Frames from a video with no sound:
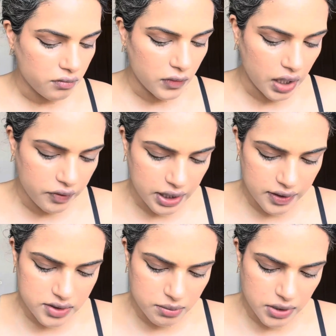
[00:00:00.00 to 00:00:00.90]
We have
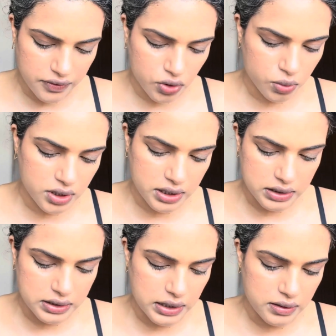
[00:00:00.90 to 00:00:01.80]
some leftover
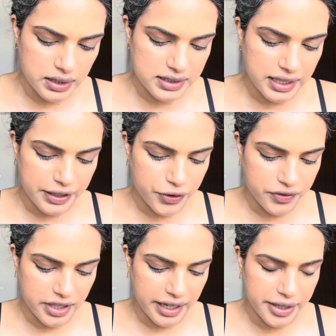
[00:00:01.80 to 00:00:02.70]
concealer that's kind of
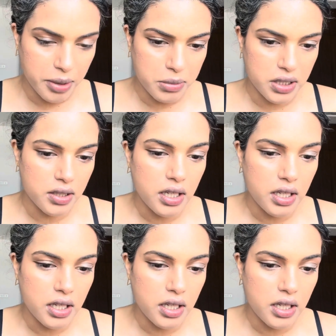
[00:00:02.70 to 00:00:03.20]
dried up, but